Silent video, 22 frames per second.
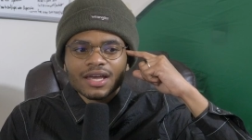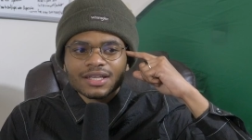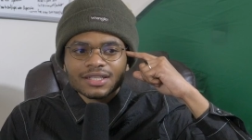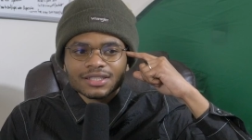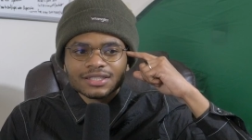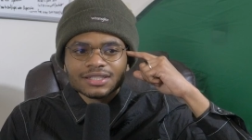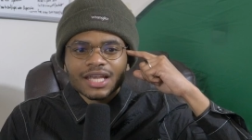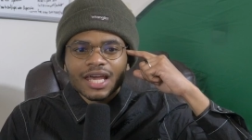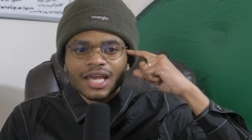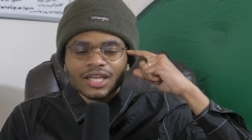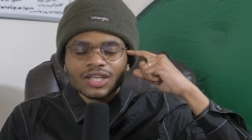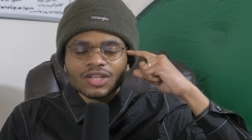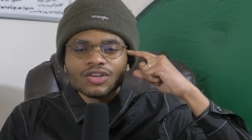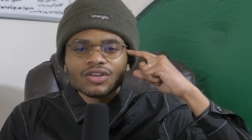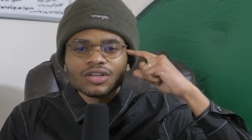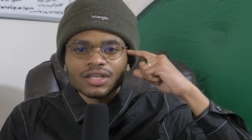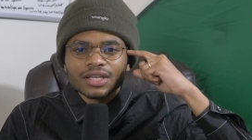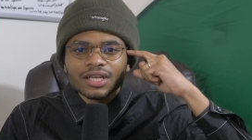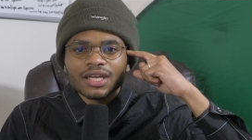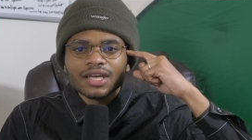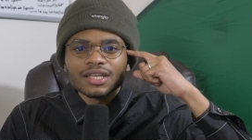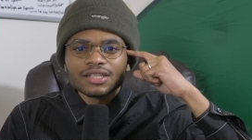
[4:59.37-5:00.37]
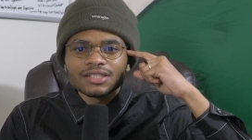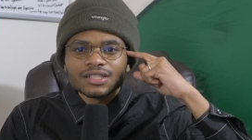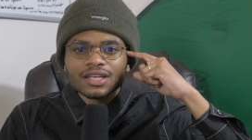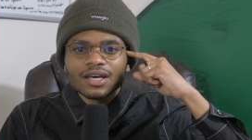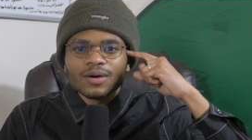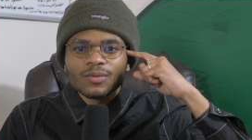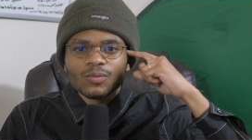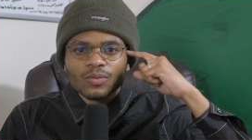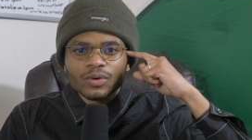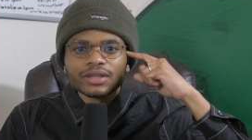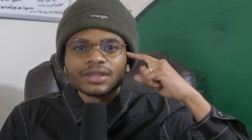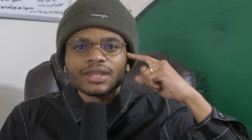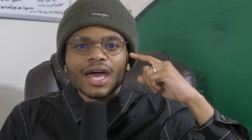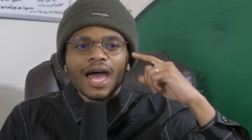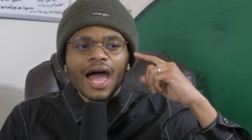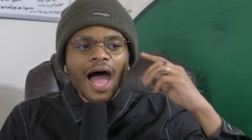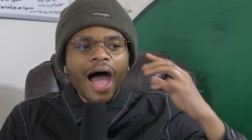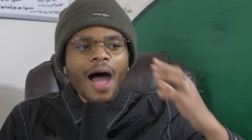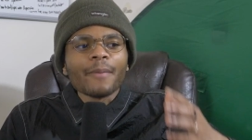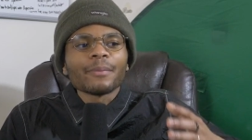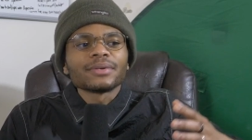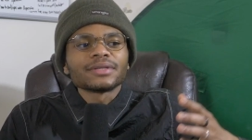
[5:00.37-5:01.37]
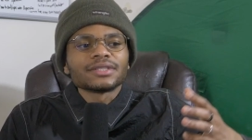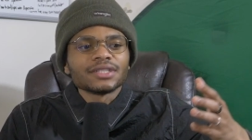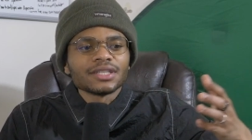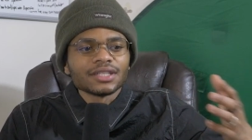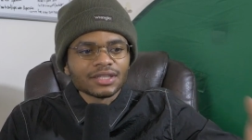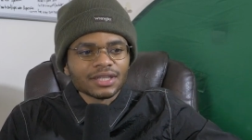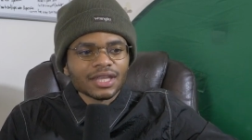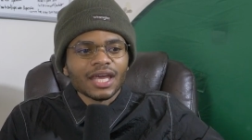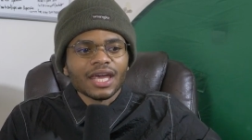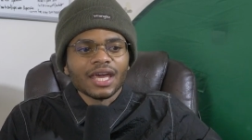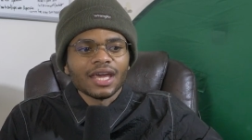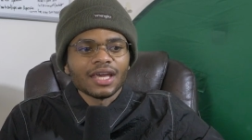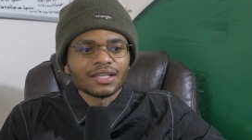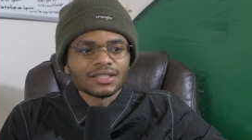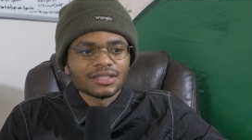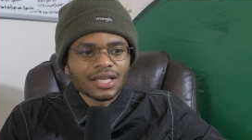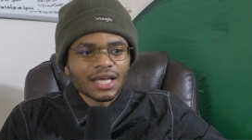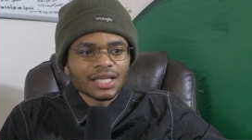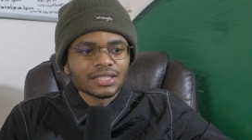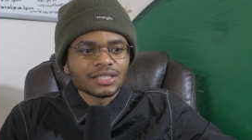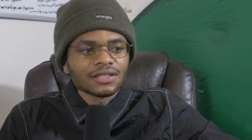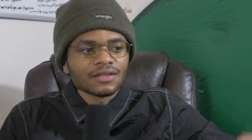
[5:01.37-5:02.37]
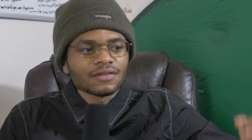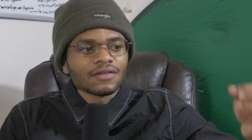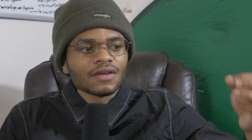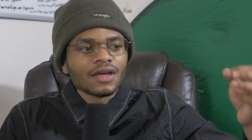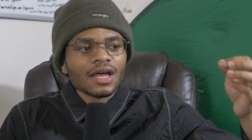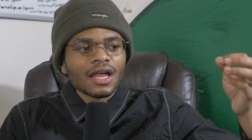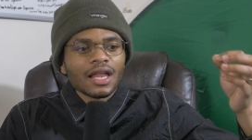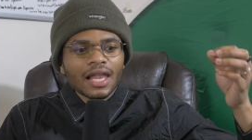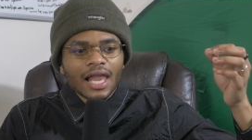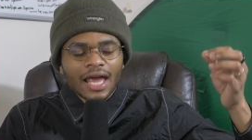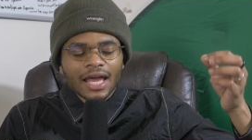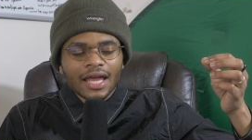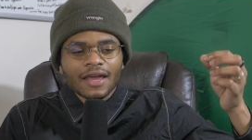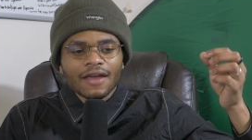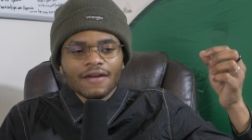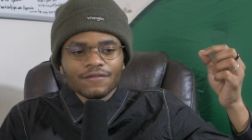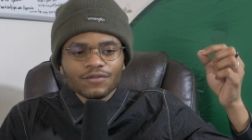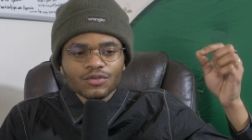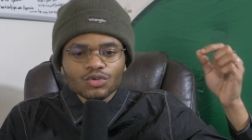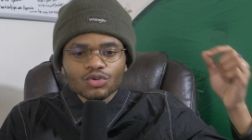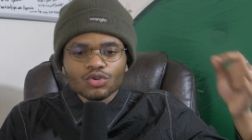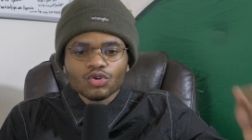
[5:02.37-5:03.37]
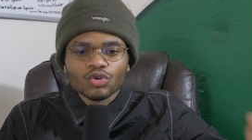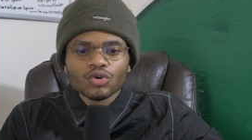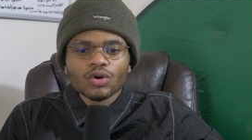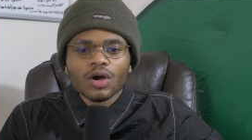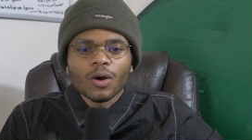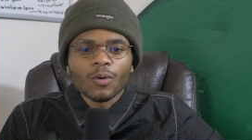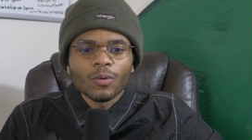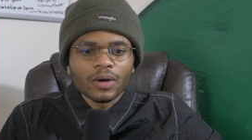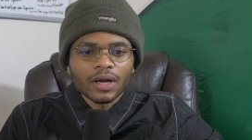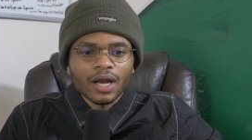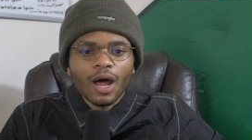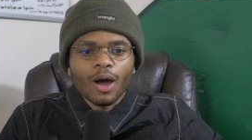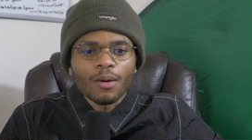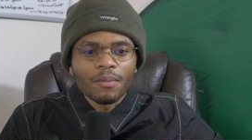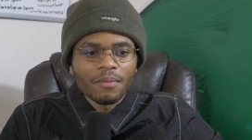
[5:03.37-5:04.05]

set your kids up with the opposite things. As if, like, if you grew up without